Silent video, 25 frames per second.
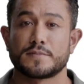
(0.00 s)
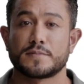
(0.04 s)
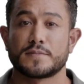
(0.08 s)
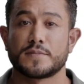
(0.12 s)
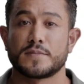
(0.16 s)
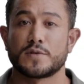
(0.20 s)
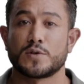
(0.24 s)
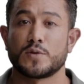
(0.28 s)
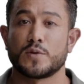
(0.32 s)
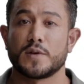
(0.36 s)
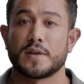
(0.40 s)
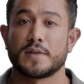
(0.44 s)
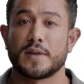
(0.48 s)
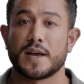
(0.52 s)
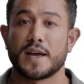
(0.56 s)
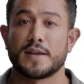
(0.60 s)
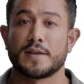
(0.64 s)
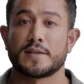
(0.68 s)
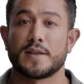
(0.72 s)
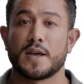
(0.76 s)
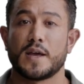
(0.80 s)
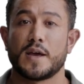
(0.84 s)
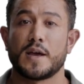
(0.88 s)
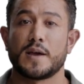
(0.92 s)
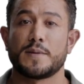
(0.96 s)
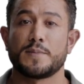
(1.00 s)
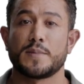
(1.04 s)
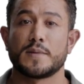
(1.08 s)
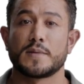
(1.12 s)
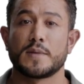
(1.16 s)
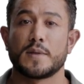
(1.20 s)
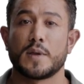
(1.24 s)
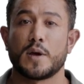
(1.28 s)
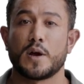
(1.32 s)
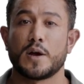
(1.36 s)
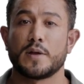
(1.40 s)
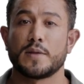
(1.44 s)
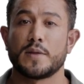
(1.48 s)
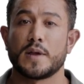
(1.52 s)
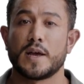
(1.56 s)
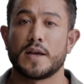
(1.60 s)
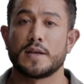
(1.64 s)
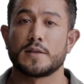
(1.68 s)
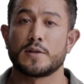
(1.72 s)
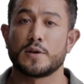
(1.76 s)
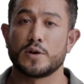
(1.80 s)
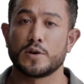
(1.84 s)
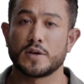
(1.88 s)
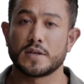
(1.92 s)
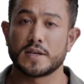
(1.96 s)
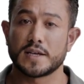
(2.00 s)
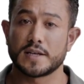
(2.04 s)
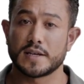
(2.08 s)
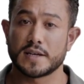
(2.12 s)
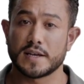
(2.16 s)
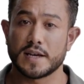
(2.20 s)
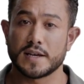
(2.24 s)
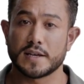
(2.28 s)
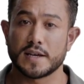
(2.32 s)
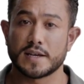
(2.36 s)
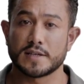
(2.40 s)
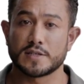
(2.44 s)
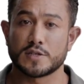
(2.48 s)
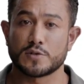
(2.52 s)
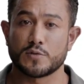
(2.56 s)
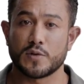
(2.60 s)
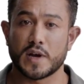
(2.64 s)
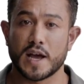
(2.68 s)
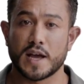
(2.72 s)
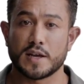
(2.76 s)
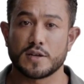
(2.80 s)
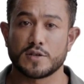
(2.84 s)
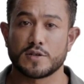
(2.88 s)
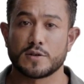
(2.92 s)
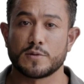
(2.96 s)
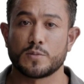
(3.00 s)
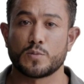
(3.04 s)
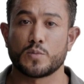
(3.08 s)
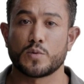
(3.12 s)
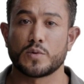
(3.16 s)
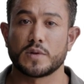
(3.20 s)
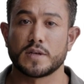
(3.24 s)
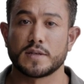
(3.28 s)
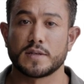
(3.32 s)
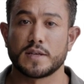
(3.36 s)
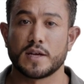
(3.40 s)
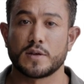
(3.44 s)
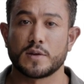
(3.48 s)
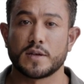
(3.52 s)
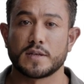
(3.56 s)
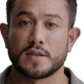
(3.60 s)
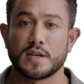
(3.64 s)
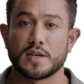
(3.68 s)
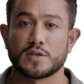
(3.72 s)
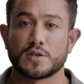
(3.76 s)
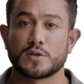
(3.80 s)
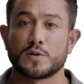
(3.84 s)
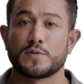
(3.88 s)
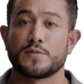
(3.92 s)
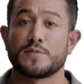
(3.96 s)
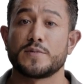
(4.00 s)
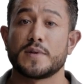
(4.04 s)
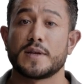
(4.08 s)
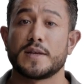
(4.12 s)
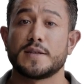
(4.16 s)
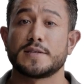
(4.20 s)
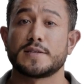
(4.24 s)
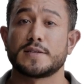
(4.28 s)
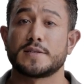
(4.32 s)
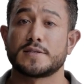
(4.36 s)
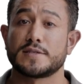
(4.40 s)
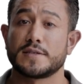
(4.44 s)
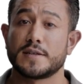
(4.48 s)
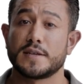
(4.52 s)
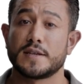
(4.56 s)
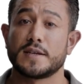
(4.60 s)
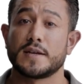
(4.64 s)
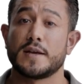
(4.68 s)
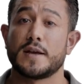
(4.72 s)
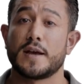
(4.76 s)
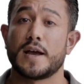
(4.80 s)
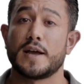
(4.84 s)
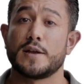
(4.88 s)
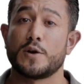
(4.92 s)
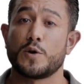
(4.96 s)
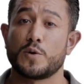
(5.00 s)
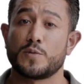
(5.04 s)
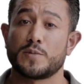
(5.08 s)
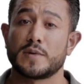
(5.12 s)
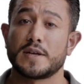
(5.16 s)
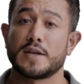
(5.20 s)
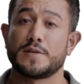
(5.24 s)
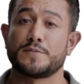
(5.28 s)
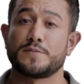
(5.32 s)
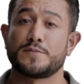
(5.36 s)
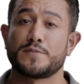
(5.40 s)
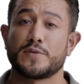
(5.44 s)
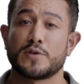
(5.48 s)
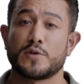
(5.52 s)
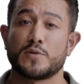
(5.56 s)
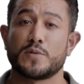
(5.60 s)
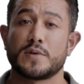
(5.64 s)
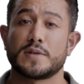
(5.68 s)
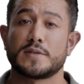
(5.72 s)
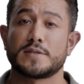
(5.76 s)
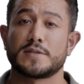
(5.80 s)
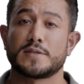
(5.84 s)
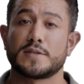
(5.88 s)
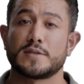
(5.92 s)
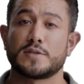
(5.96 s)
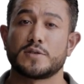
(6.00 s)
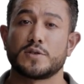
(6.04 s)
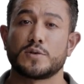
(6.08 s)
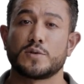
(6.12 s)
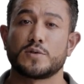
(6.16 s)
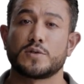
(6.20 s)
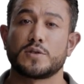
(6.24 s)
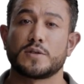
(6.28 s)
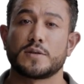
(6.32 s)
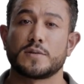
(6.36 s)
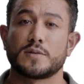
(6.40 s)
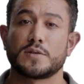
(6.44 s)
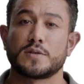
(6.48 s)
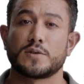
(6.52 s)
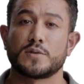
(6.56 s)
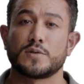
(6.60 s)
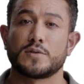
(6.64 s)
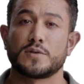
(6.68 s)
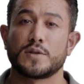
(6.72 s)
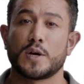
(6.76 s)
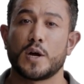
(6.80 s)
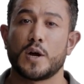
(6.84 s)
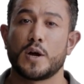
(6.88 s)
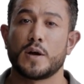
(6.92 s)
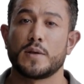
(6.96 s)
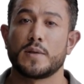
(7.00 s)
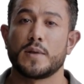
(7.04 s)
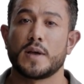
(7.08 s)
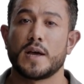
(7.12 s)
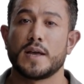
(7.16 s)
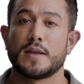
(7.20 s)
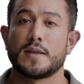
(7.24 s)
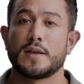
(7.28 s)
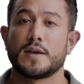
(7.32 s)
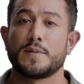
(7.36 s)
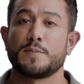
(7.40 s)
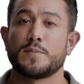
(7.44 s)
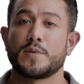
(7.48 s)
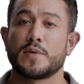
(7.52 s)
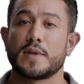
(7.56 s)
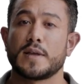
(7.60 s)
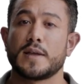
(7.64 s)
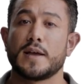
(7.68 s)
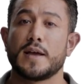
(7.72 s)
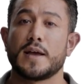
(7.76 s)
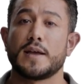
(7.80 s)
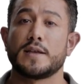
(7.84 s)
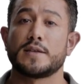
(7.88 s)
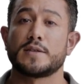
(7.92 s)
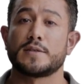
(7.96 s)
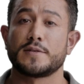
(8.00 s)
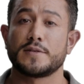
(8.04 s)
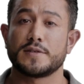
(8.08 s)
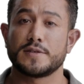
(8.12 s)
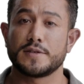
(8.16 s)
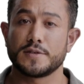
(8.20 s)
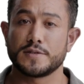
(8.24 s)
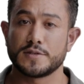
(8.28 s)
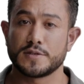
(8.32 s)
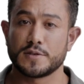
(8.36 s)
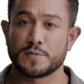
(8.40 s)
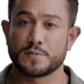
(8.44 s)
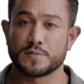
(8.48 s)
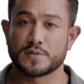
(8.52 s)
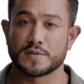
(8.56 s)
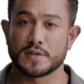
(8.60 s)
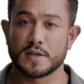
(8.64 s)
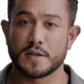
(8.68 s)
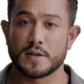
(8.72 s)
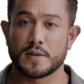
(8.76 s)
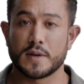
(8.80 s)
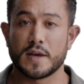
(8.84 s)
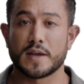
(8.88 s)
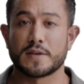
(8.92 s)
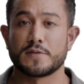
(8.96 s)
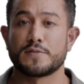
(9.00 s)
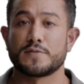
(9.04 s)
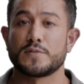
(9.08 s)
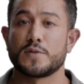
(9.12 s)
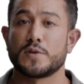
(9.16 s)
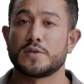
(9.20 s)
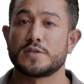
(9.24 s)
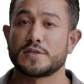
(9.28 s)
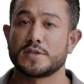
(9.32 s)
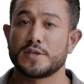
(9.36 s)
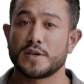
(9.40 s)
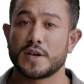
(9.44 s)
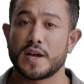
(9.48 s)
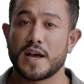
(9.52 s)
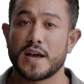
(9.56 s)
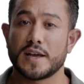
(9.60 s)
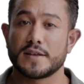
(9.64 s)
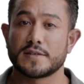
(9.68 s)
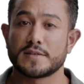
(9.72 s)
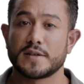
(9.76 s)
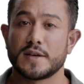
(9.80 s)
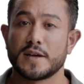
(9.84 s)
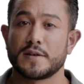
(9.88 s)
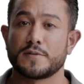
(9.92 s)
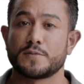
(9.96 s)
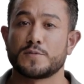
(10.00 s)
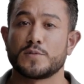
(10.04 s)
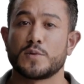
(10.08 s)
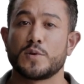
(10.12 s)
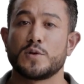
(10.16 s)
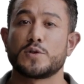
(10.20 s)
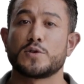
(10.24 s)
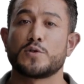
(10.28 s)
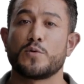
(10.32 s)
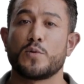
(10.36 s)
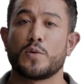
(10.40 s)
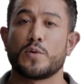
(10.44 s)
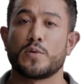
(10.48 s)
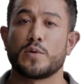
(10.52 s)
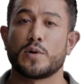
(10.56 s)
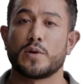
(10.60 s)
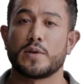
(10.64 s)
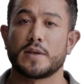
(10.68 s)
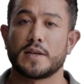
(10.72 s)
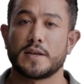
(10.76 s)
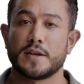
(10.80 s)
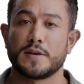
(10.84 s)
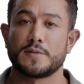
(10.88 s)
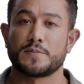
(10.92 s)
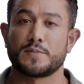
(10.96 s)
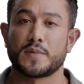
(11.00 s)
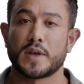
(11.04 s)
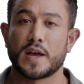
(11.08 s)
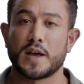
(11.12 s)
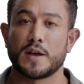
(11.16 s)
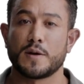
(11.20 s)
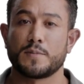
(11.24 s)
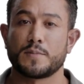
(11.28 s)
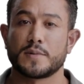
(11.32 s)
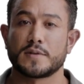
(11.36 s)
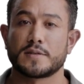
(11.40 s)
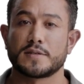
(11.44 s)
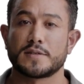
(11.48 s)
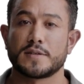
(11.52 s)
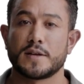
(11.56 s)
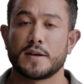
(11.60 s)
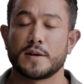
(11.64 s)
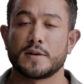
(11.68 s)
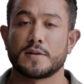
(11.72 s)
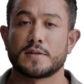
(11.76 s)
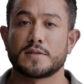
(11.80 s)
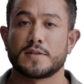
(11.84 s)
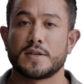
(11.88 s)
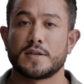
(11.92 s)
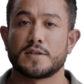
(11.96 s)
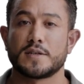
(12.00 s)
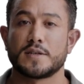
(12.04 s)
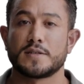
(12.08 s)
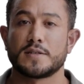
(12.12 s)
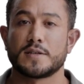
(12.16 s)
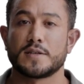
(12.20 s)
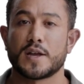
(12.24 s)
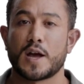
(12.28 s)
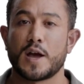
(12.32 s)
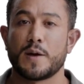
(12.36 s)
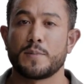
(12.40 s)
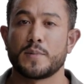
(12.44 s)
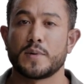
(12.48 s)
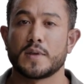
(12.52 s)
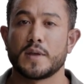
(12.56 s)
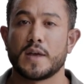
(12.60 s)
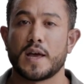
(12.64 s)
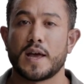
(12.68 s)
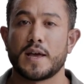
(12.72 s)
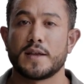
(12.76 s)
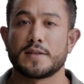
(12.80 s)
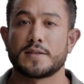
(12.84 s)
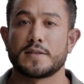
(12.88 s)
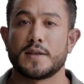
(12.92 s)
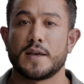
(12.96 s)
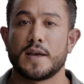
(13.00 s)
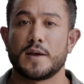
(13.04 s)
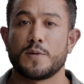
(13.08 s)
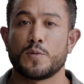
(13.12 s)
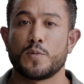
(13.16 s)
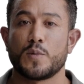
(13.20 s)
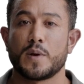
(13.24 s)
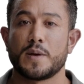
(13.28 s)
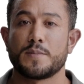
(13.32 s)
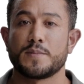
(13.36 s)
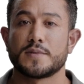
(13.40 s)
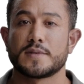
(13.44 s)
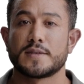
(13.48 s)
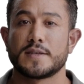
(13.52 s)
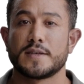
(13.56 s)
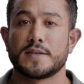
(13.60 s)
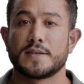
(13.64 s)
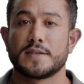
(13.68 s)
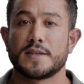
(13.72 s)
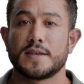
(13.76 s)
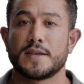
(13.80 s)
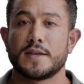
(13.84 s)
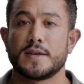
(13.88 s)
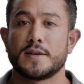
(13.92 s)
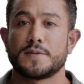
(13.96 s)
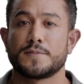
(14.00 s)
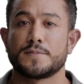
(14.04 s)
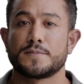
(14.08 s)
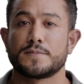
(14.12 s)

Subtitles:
During that time, online learning and interaction were in their initial phases, and only a few institutions used online communication systems like first class and virtual learning environments such as Top Class and WebCT.